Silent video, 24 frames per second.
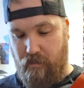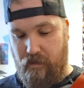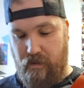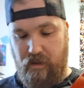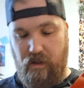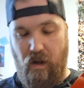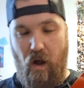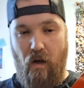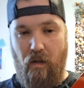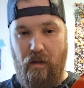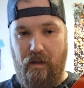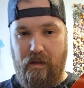
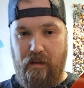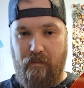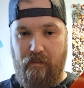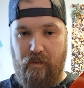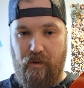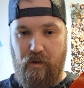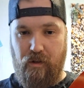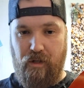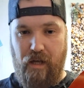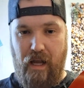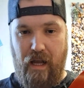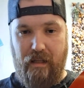Solid
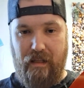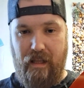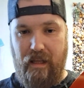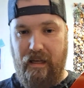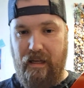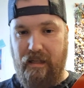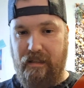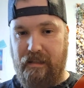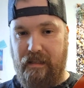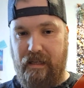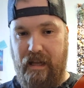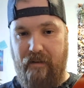input jack. Like I
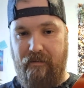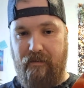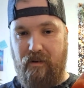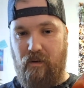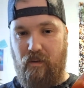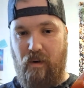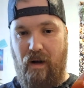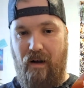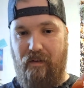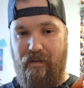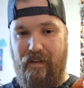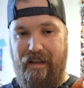said, after a
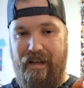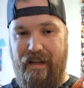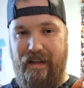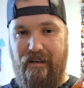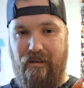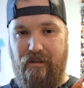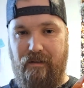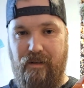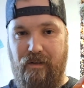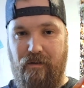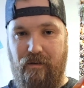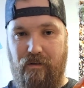while, they get a
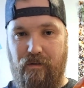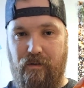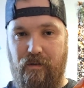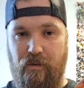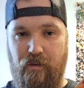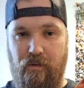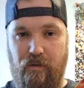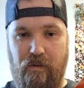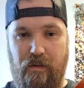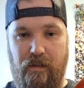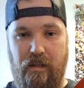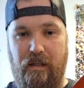little
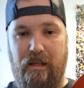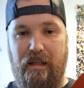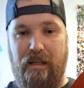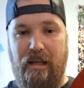loose.